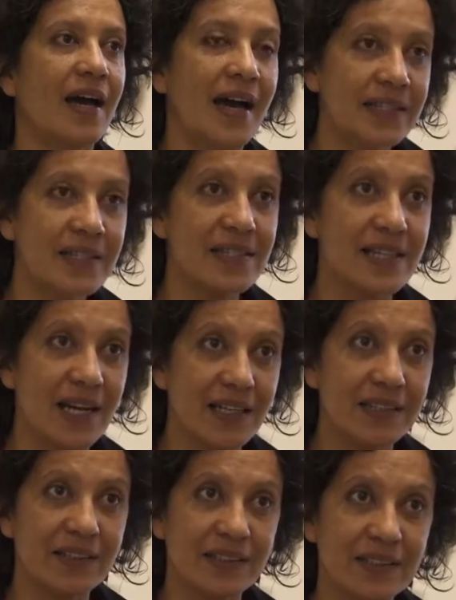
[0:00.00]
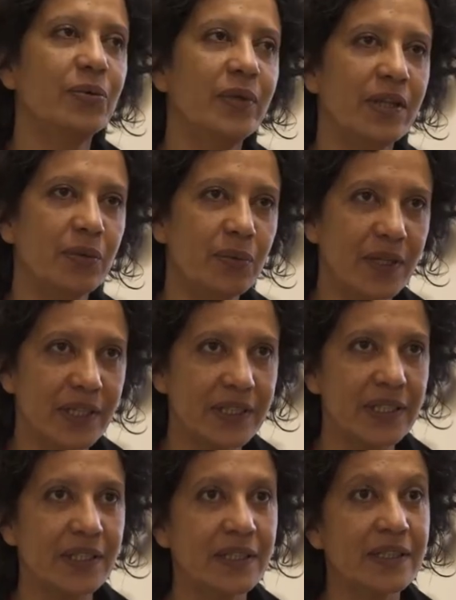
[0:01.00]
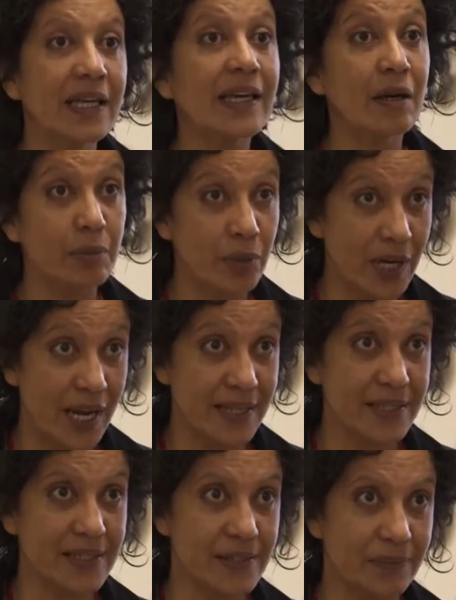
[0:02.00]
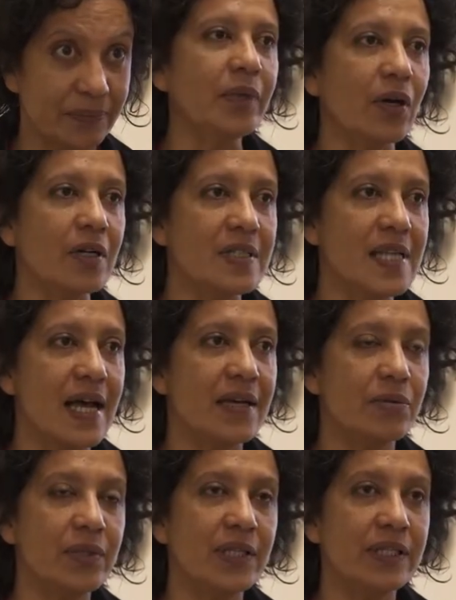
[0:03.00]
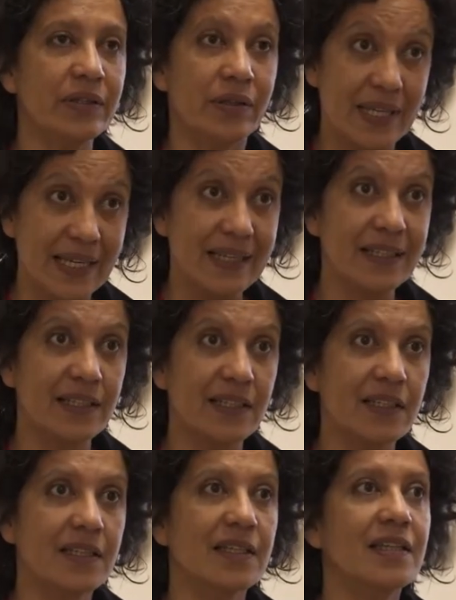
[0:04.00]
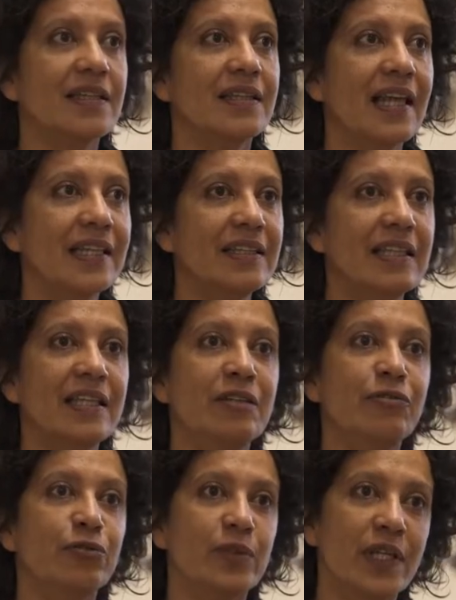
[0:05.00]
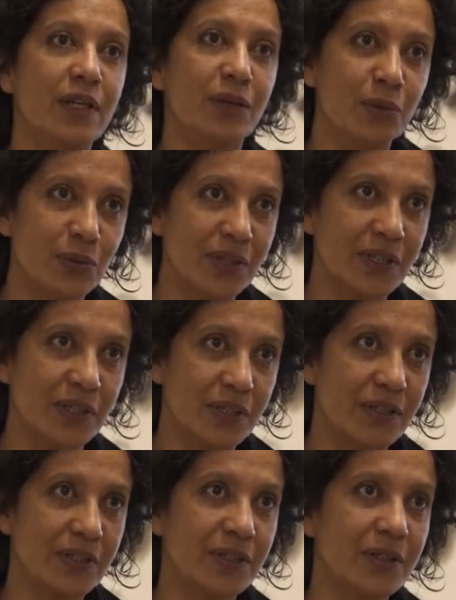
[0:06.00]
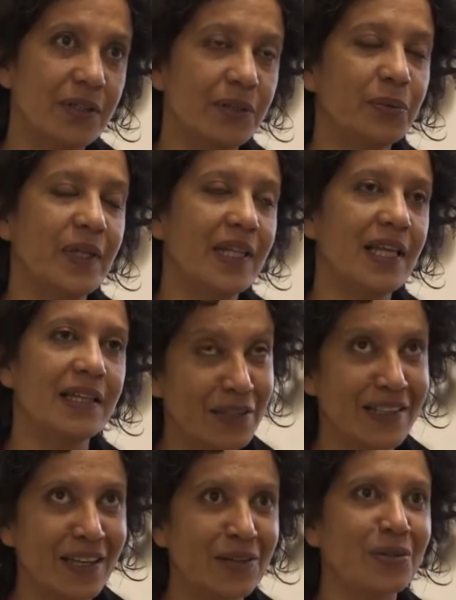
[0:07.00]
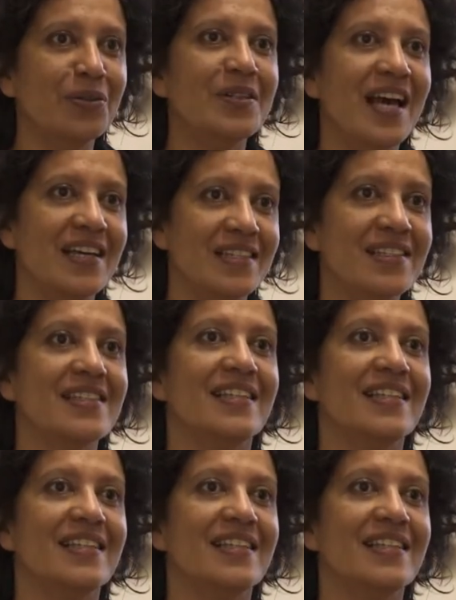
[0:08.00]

I start with the word uh, decarbonize because I really think that if we look with a decolonized